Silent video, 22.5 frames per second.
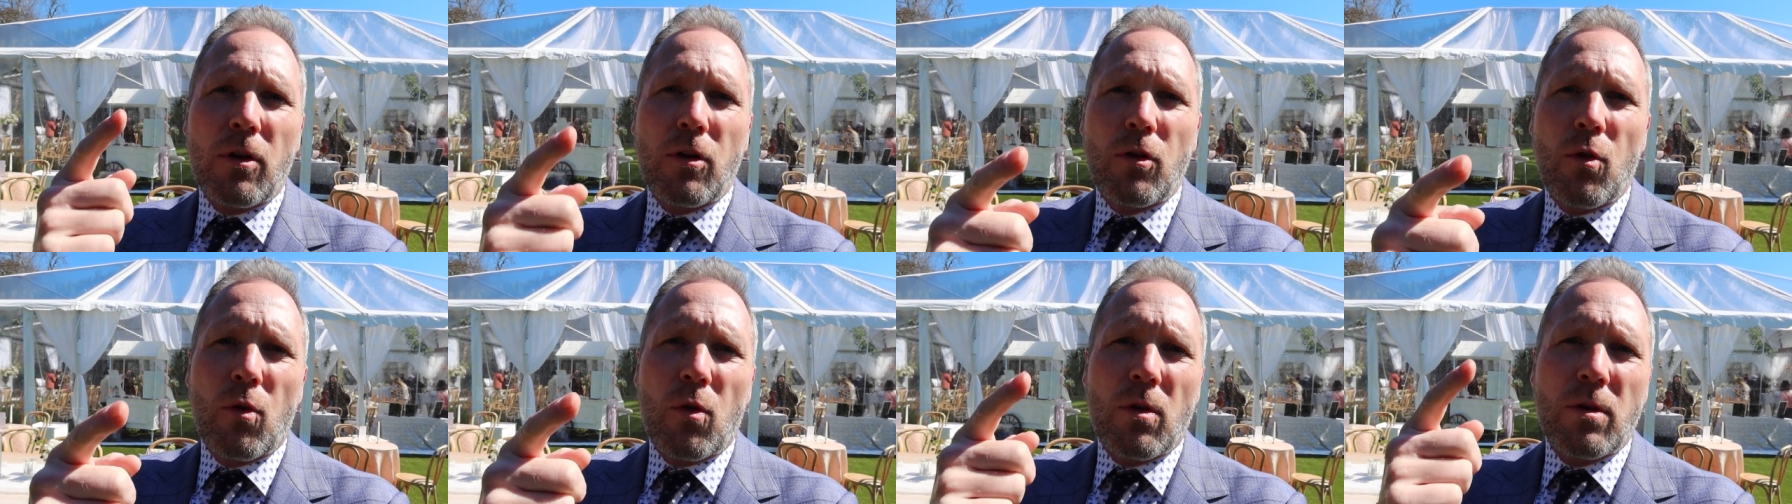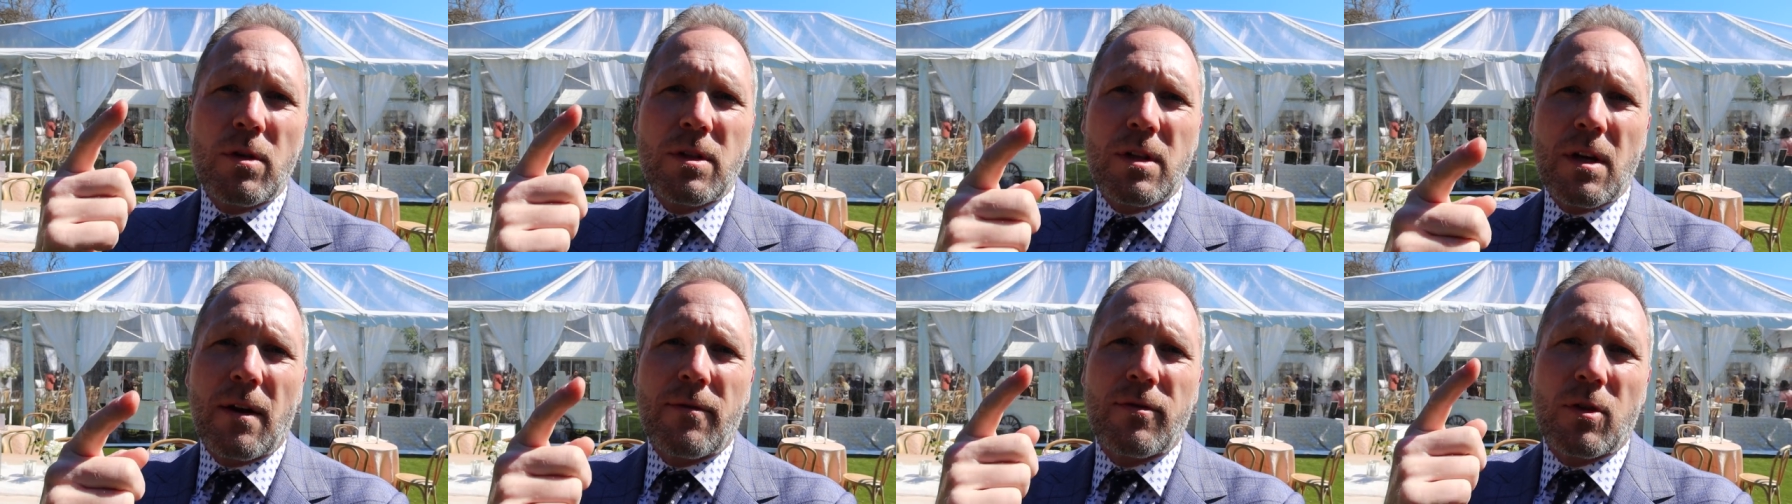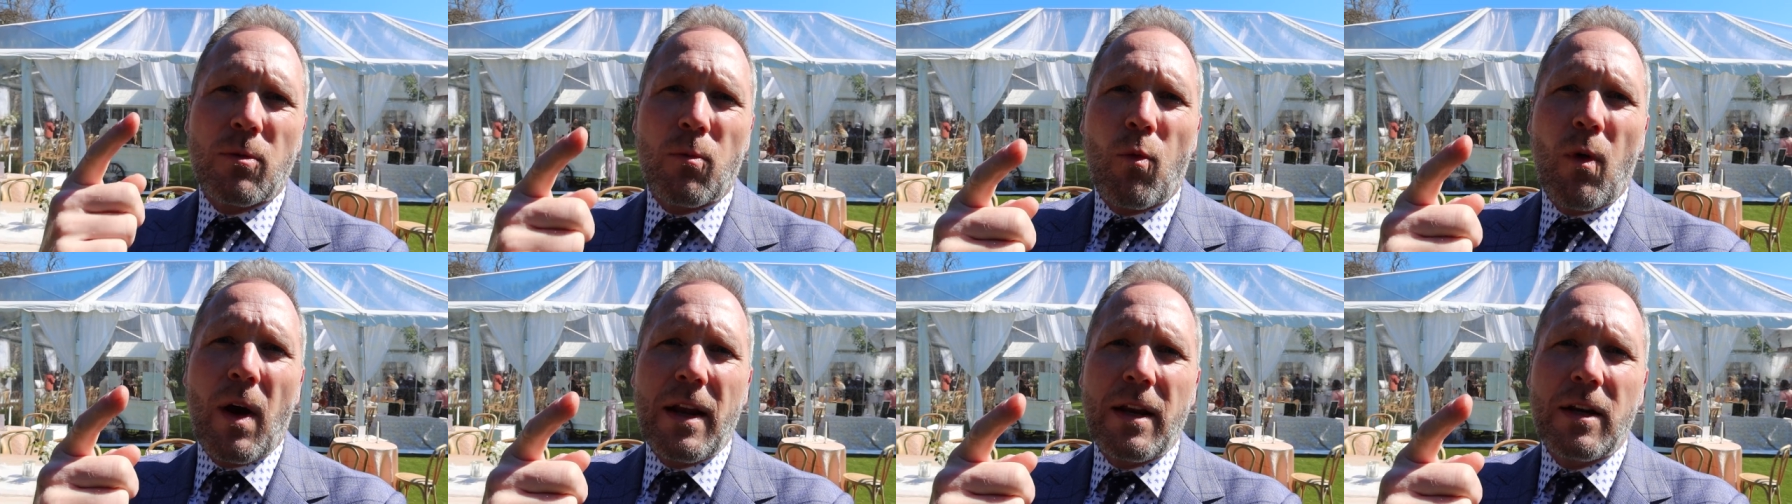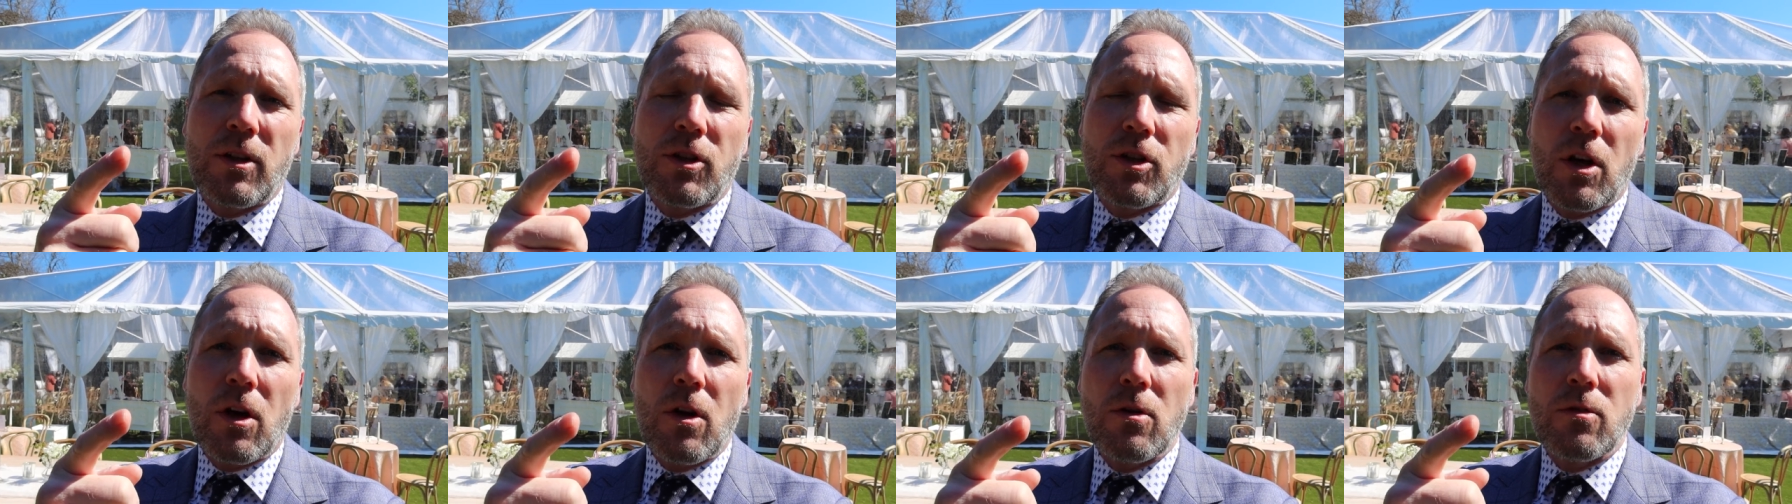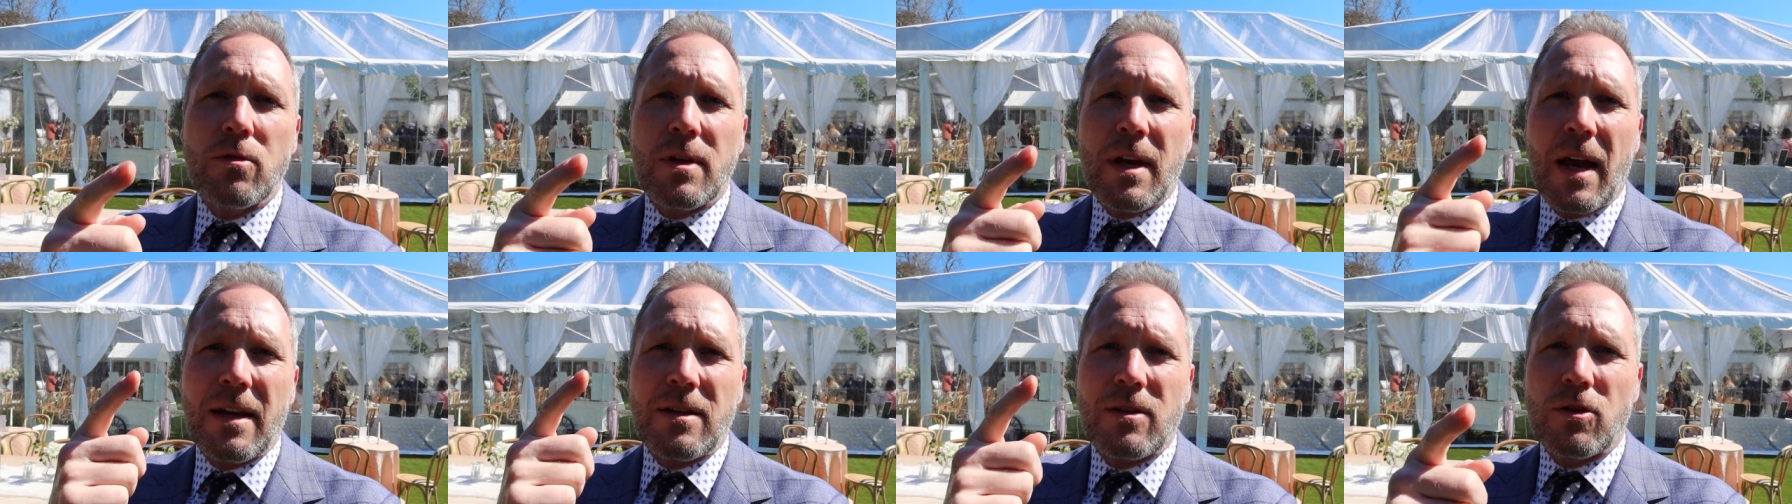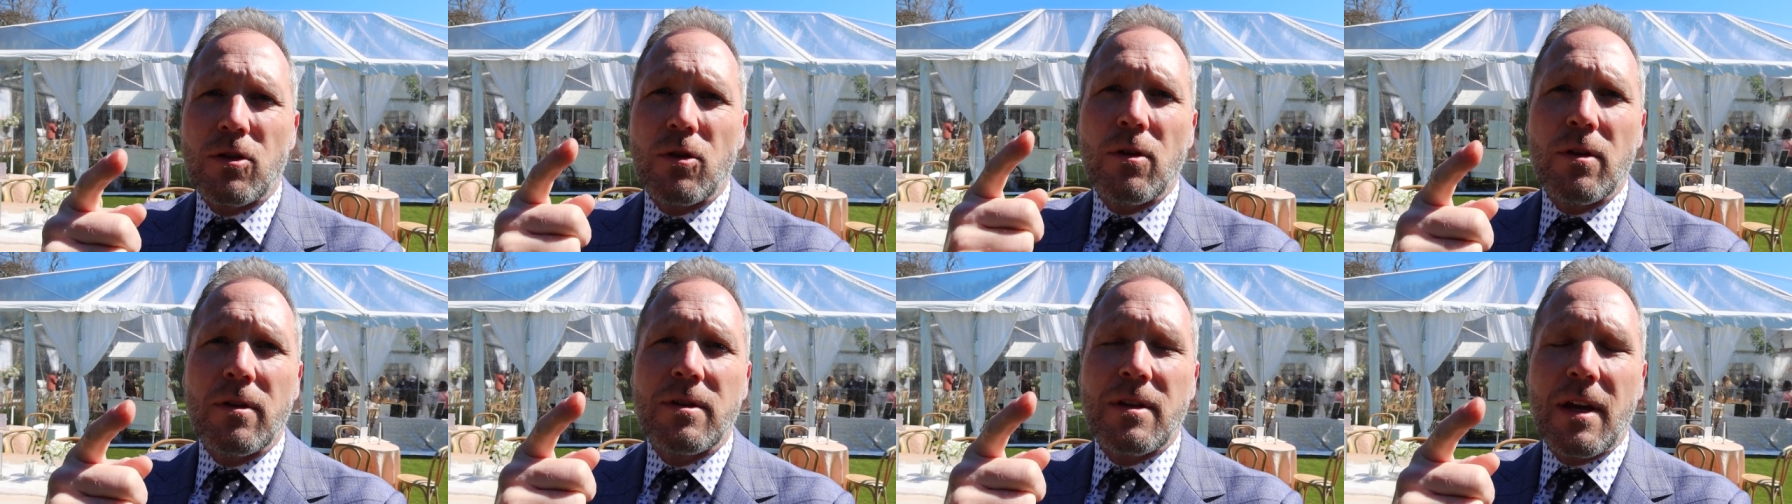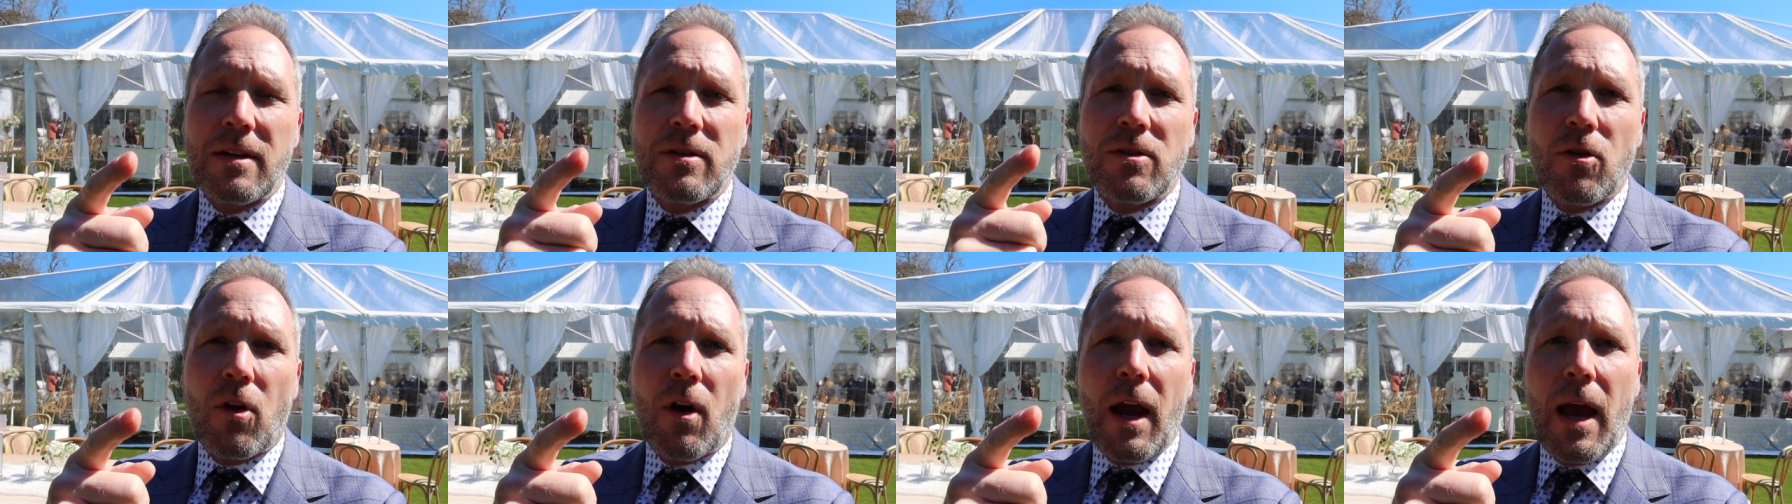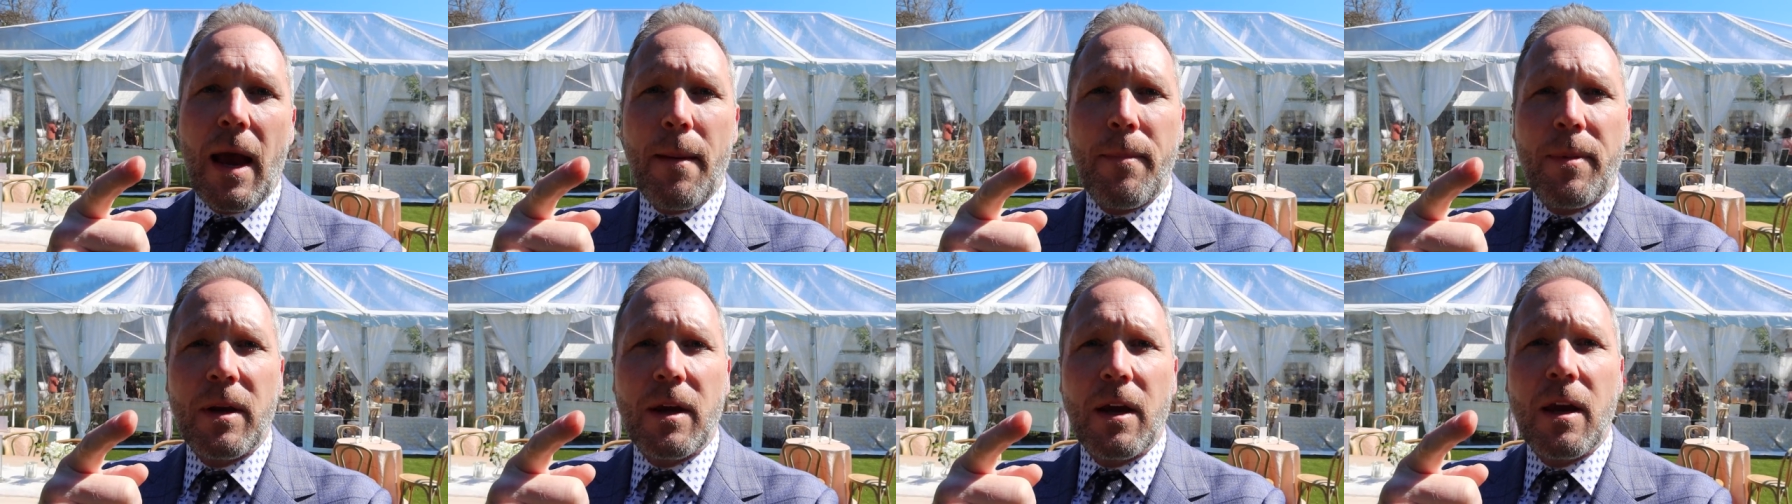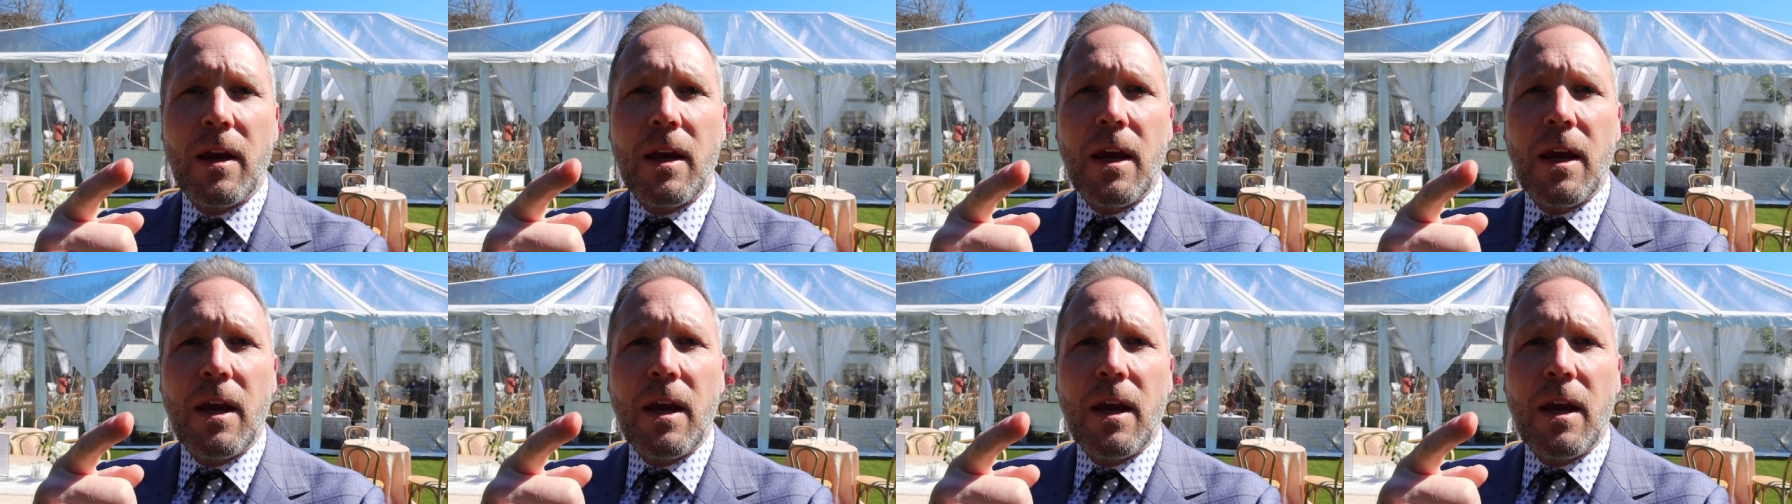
yourself some wedding shows as soon as they start happening